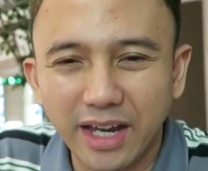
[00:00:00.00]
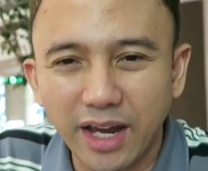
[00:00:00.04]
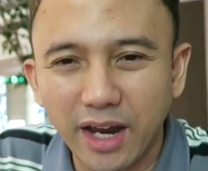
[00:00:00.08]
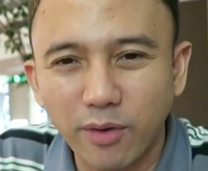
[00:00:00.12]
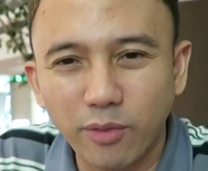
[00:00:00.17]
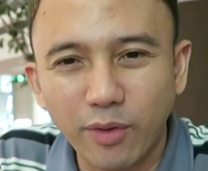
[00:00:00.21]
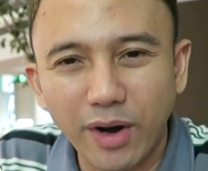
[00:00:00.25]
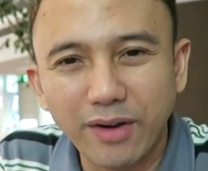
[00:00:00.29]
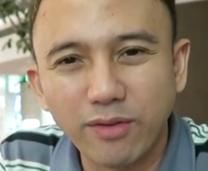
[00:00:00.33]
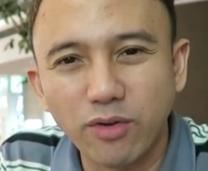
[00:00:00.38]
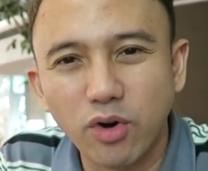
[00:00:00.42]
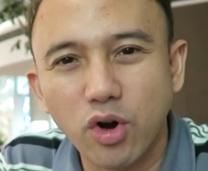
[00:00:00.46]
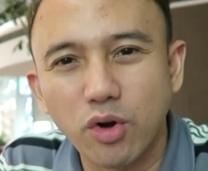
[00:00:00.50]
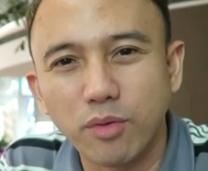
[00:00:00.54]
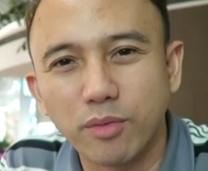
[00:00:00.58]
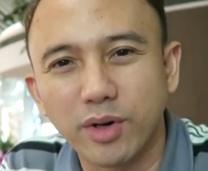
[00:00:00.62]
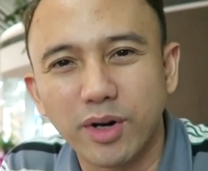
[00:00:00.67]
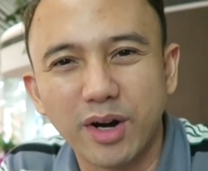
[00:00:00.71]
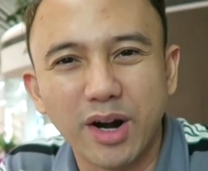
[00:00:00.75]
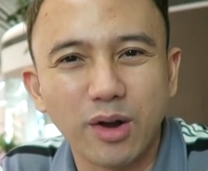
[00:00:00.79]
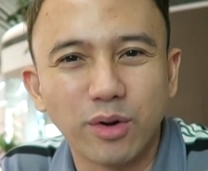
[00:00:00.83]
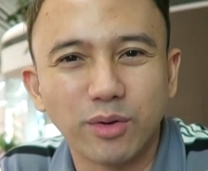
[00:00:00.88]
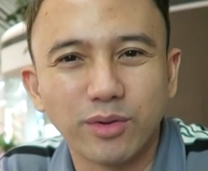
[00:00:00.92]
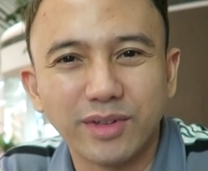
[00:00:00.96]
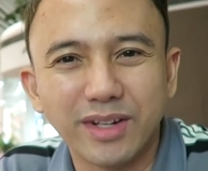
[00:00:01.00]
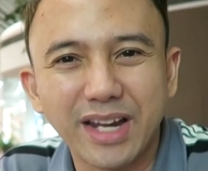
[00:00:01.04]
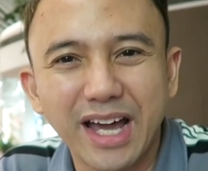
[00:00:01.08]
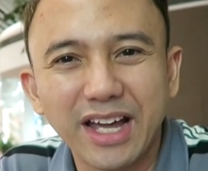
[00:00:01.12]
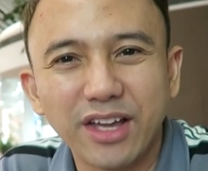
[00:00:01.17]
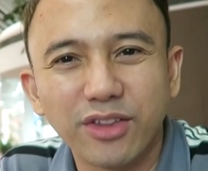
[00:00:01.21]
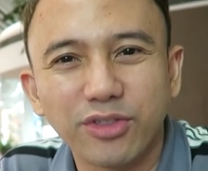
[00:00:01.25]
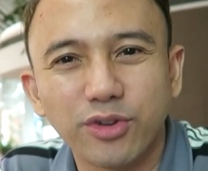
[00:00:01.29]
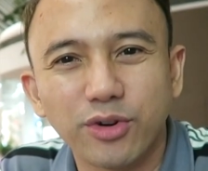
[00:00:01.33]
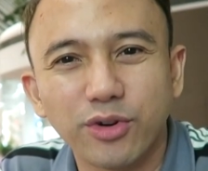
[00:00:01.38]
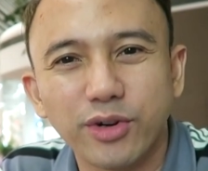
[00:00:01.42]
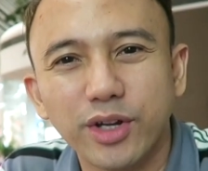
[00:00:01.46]
arrive home around
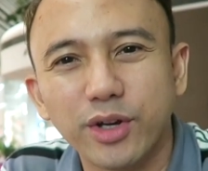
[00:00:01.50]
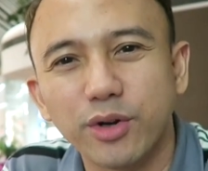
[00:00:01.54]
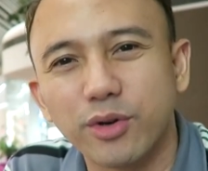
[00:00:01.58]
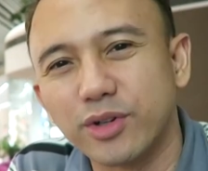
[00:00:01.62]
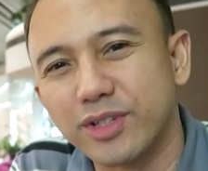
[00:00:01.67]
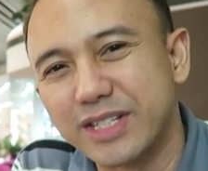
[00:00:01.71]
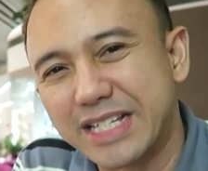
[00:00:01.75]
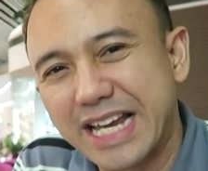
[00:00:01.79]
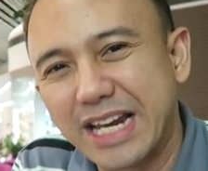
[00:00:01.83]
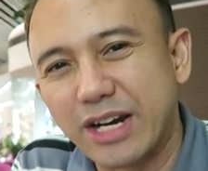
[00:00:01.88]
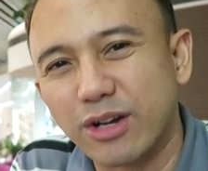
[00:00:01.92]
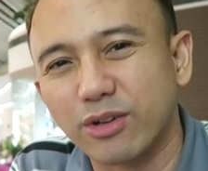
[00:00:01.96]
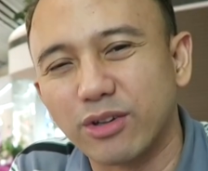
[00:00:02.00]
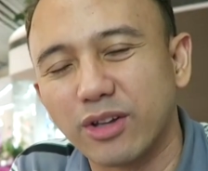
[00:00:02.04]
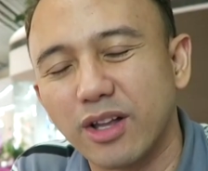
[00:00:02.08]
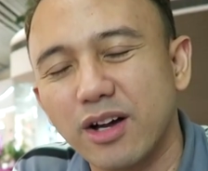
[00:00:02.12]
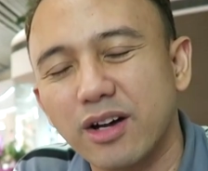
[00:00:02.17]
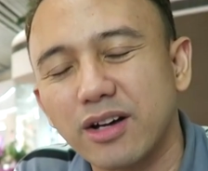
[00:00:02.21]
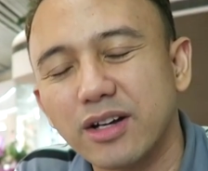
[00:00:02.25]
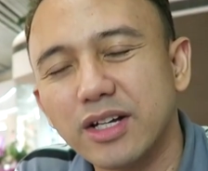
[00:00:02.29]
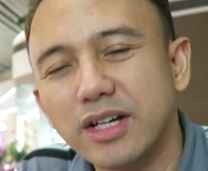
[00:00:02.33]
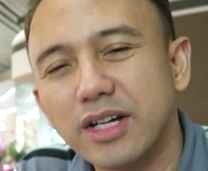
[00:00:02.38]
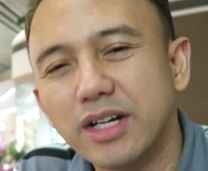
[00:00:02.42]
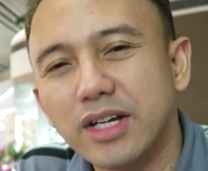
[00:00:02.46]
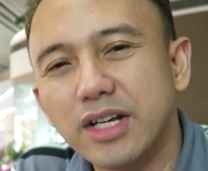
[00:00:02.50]
9:30 or 10 o'clock.